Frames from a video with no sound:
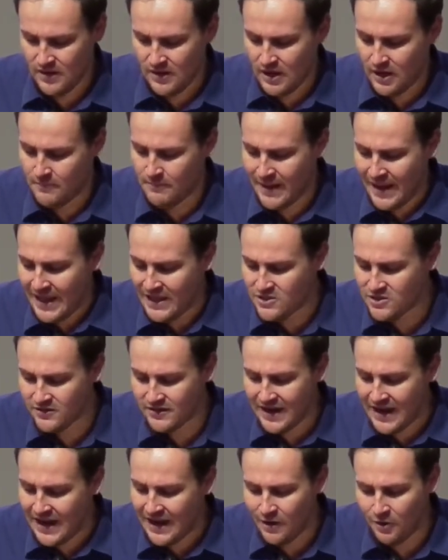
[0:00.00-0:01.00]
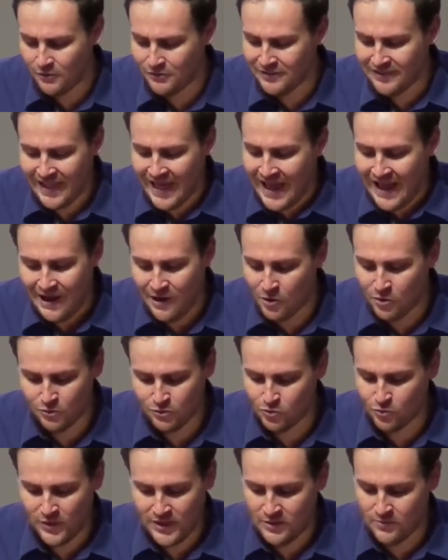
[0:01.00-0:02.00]
Imagine how
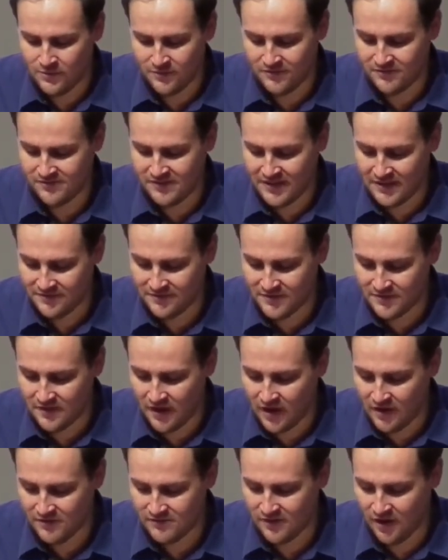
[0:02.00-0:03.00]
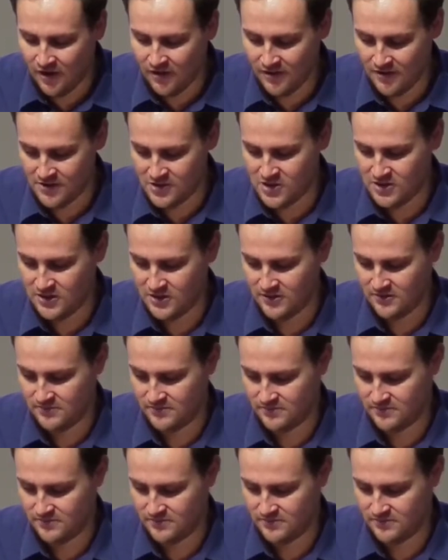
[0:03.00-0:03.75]
loud we will sing the doxology.